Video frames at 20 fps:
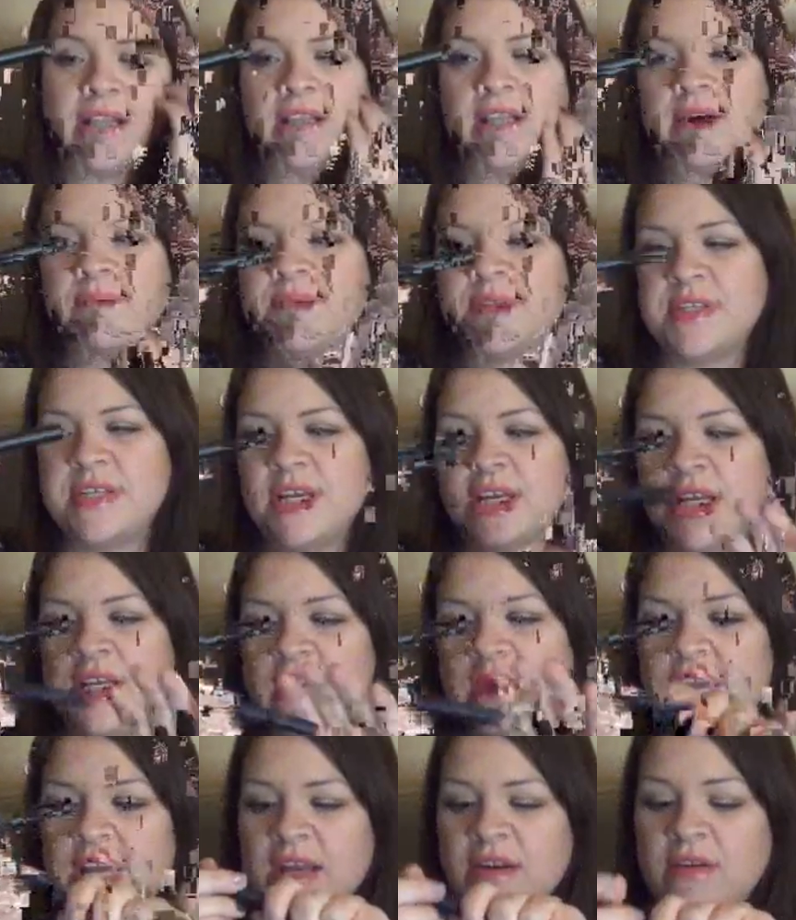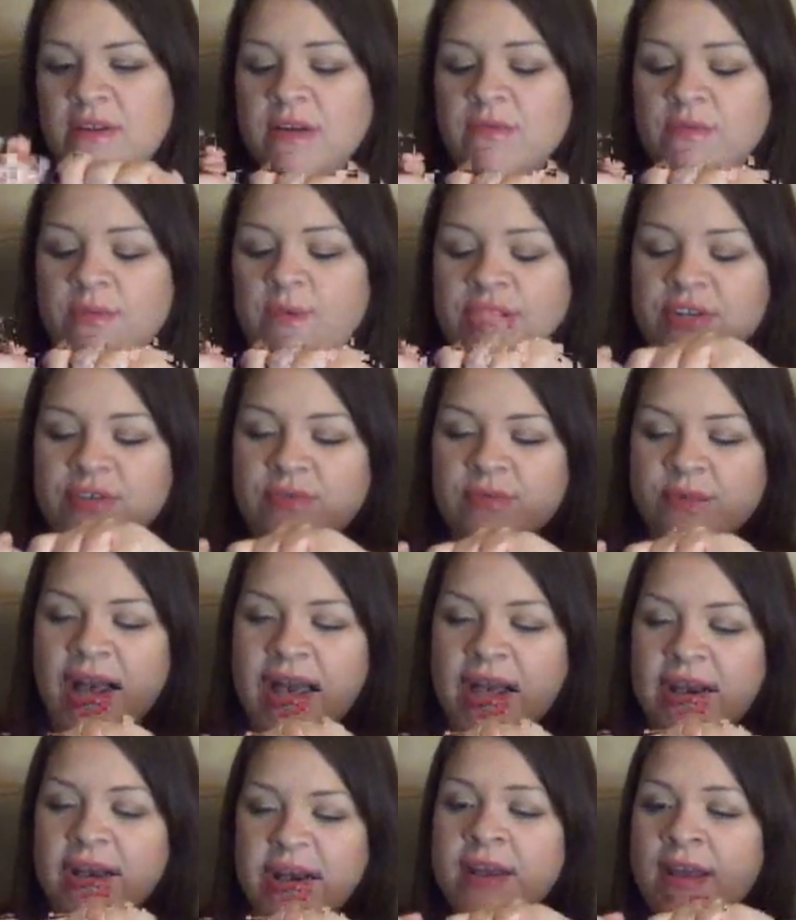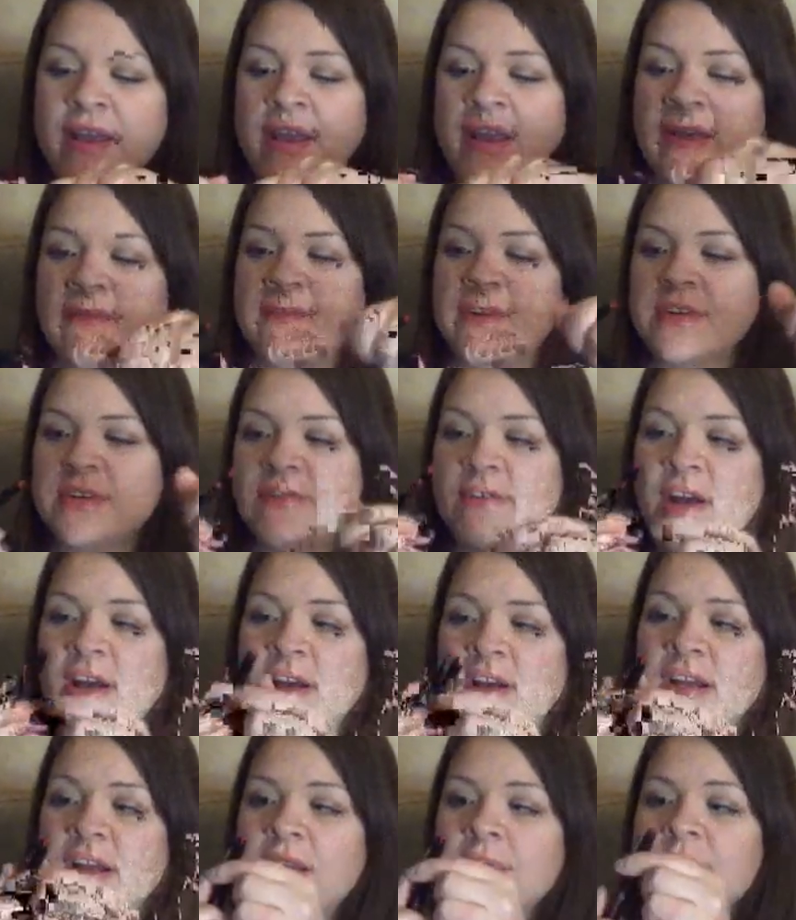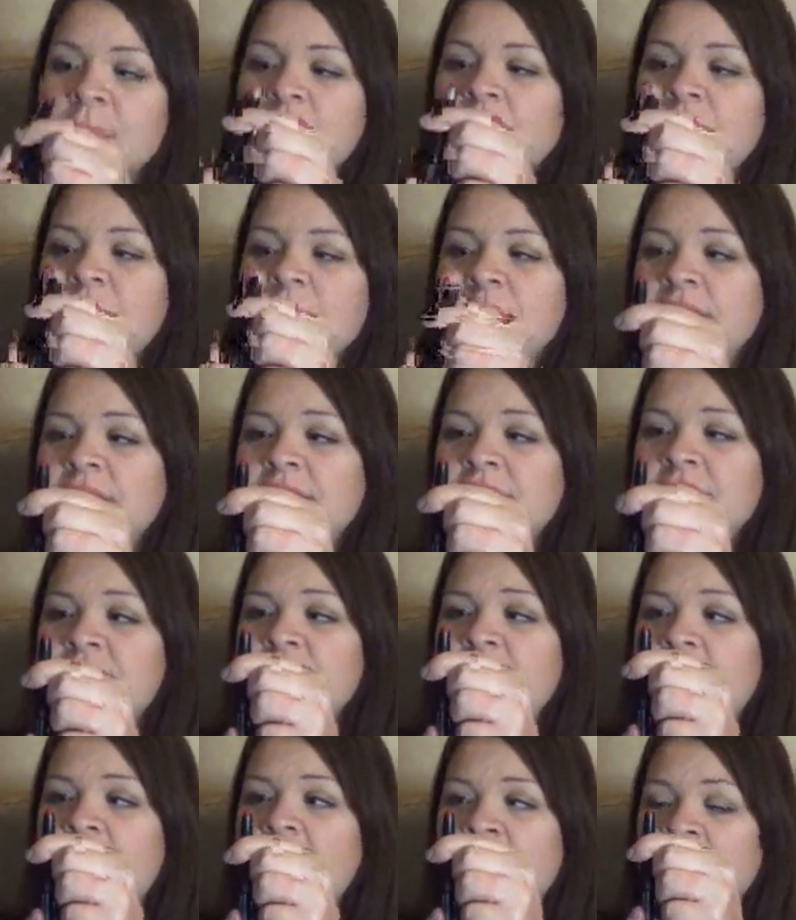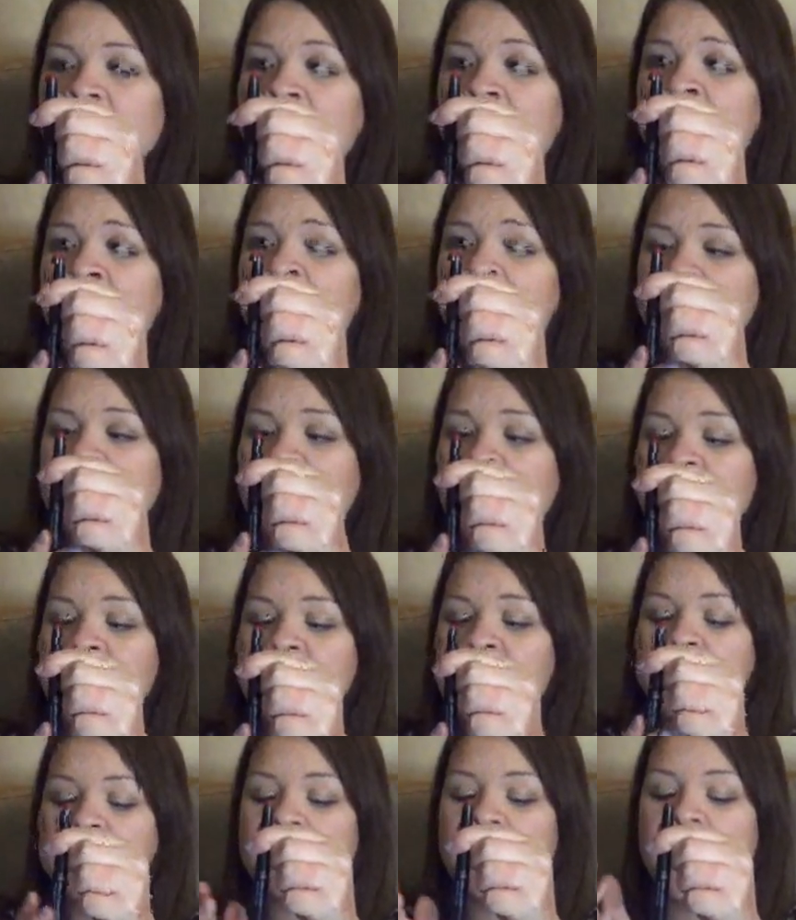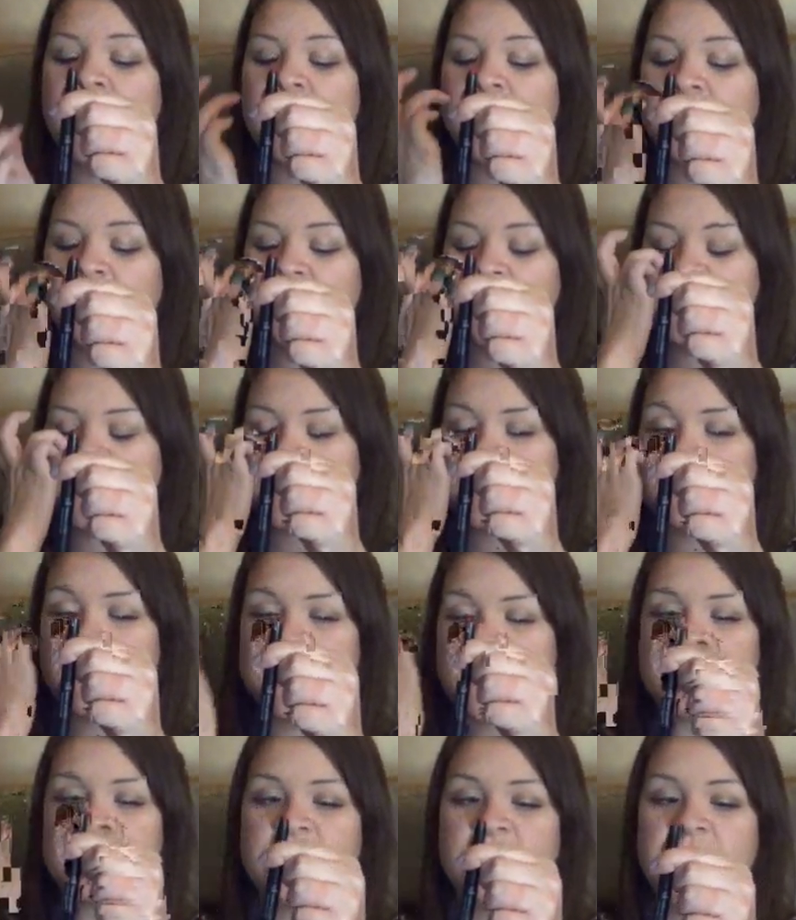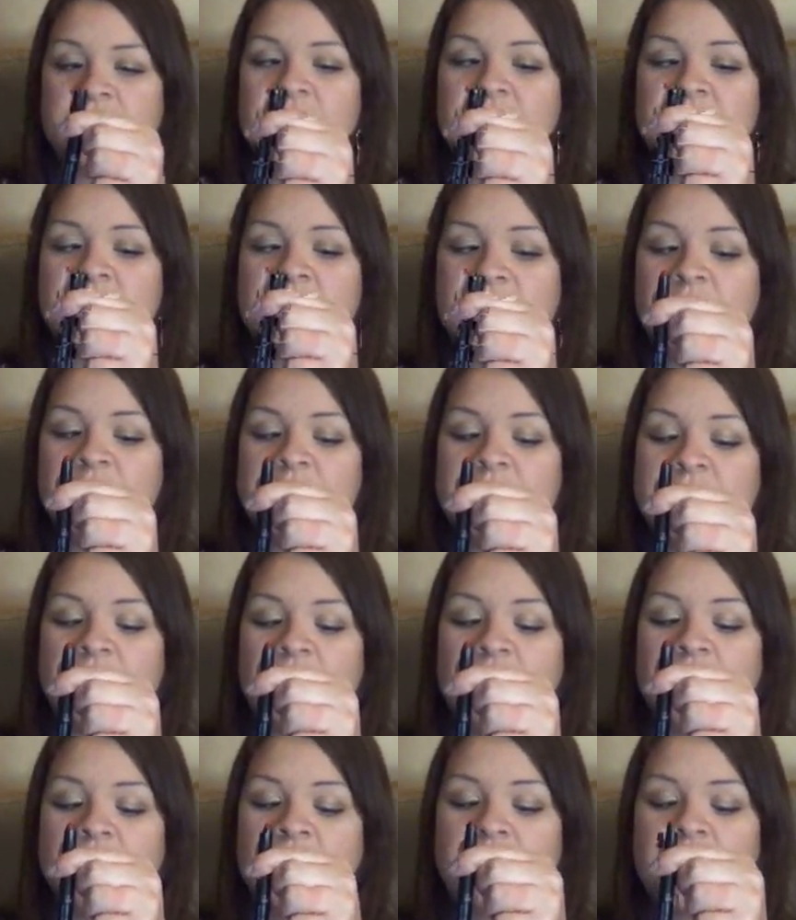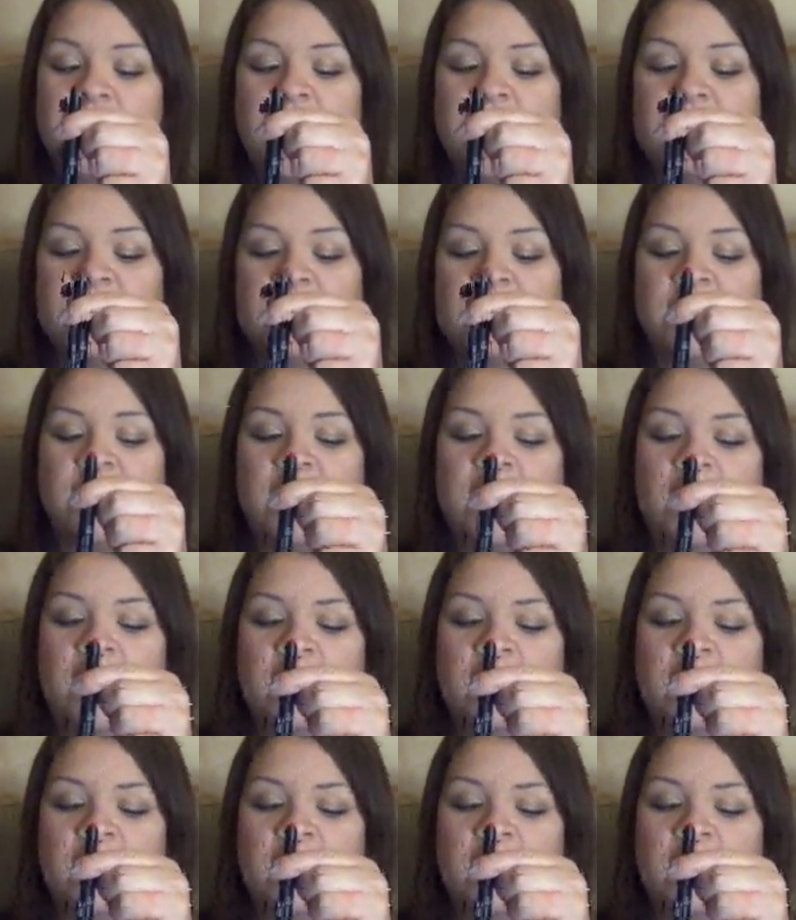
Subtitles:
Lipstick in Rich Red. First of all, it comes out like this, and the nice thing about it is this basically doubles for a lip liner.